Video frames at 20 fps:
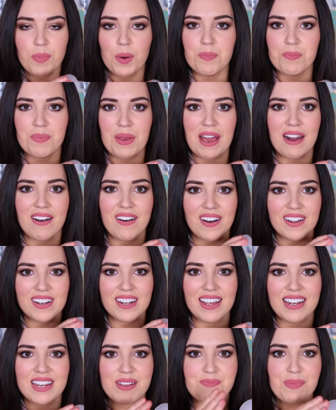pump it on,
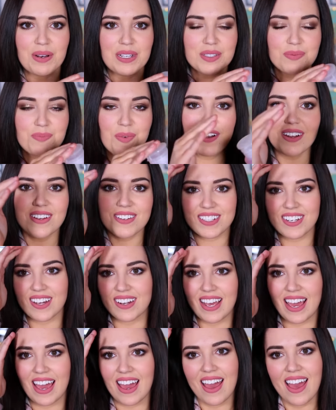and it puts product
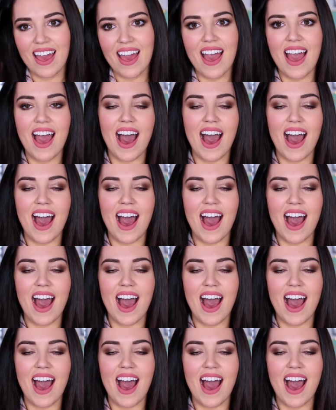on it.